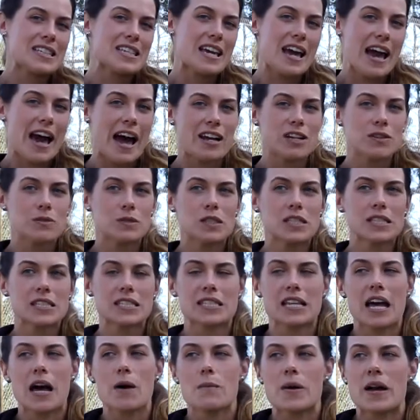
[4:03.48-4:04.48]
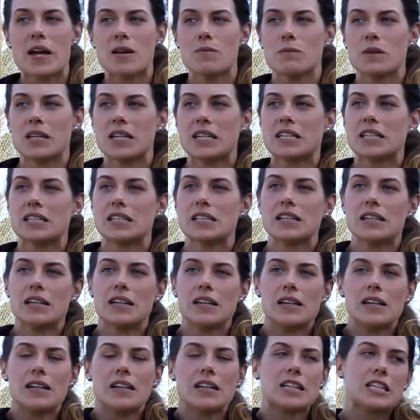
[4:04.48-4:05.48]
the animals. That might mean
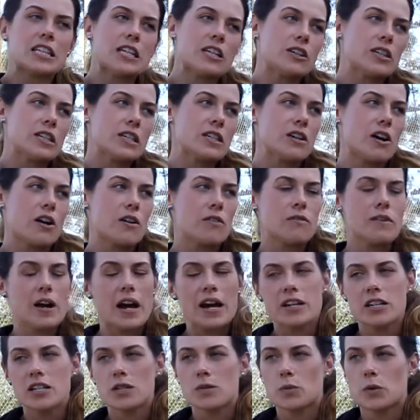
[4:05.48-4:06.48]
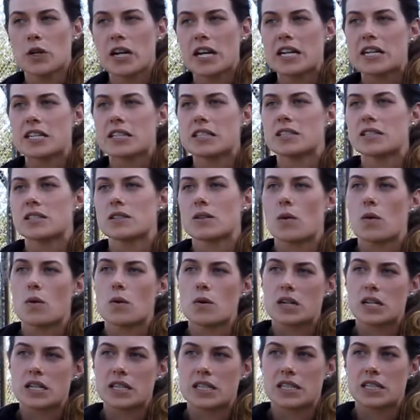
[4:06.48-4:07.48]
clearing our fire breaks
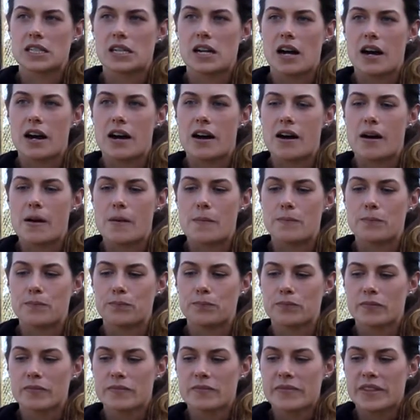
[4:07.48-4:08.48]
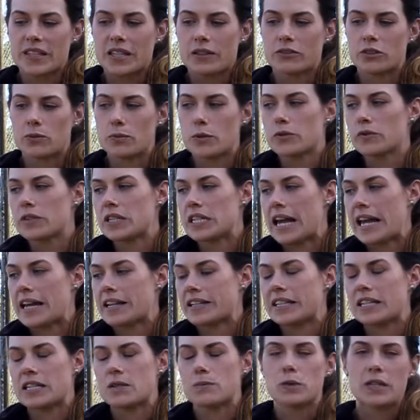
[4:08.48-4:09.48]
or removing
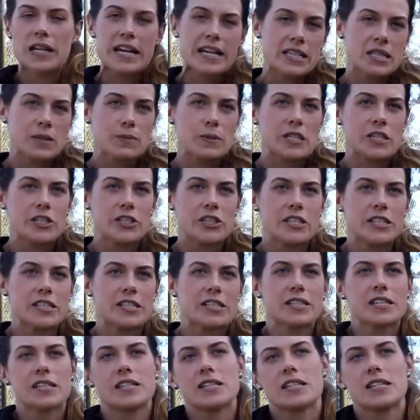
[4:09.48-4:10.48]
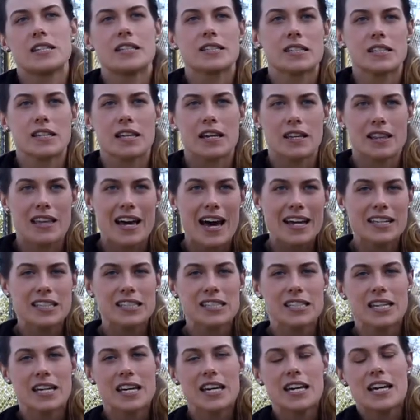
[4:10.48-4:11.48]
alien plant species and things like that.
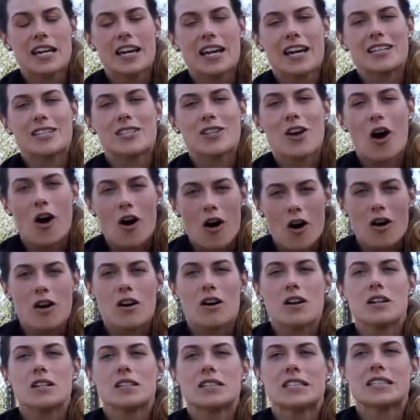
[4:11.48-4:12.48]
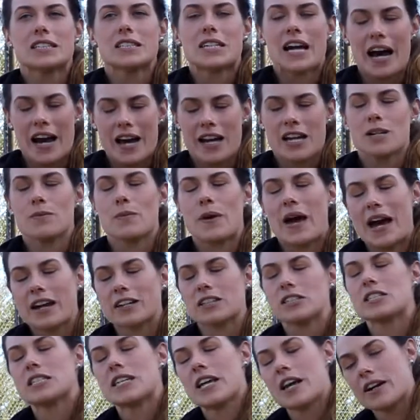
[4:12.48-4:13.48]
It's all tied back
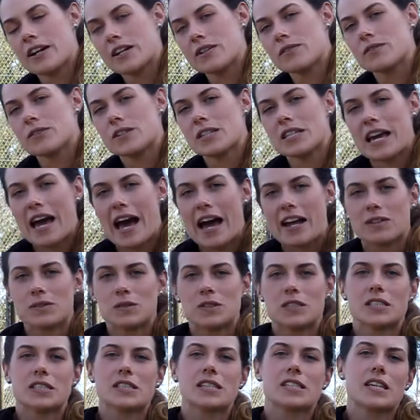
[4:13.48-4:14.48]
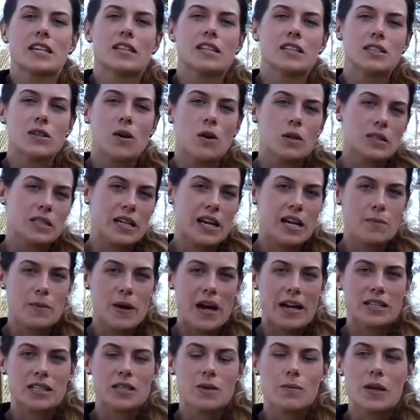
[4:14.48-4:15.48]
to caring for the animals, and it's all tied
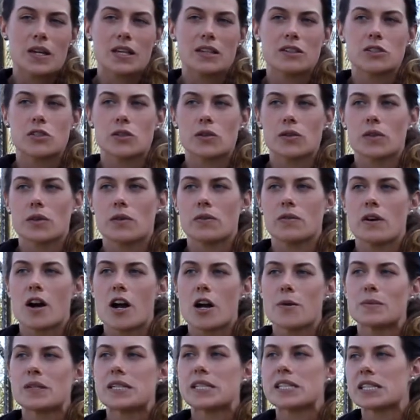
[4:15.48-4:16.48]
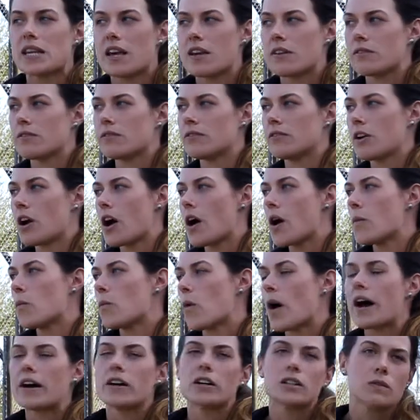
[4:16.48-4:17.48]
back to making sure the farm is safe from
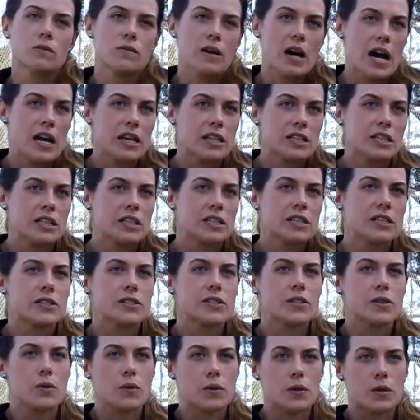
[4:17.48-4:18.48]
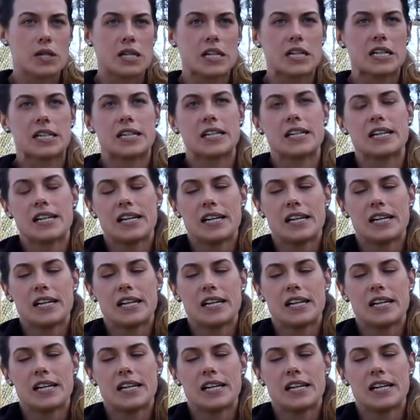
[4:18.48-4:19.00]
wildfires or